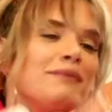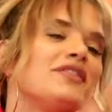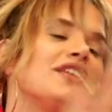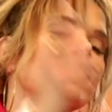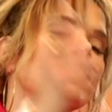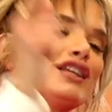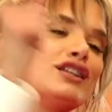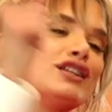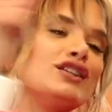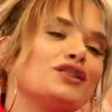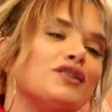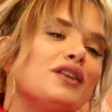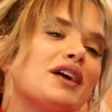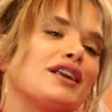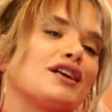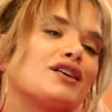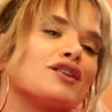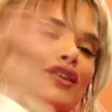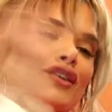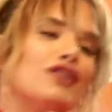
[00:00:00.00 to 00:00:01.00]
thinking you had
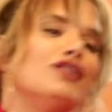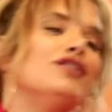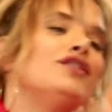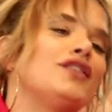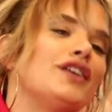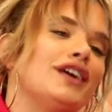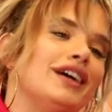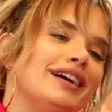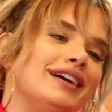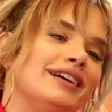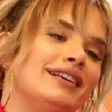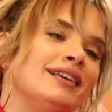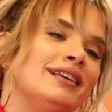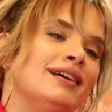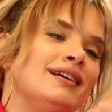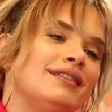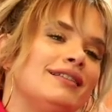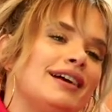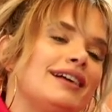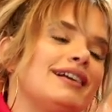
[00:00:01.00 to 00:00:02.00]
a girlfriend
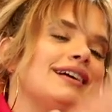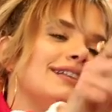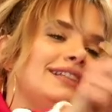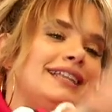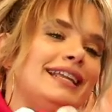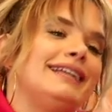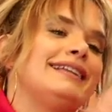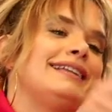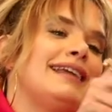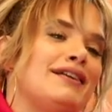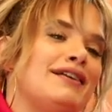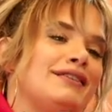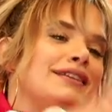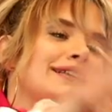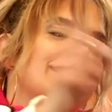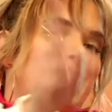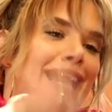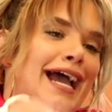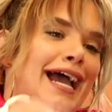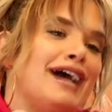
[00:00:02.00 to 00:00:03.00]
that got Dicked Down
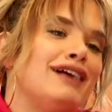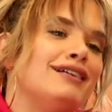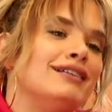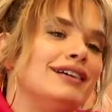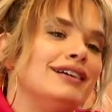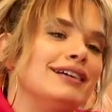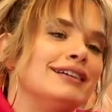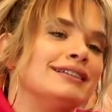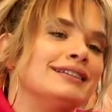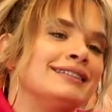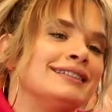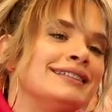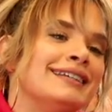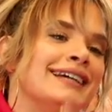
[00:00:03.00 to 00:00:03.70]
in Dallas. No, no,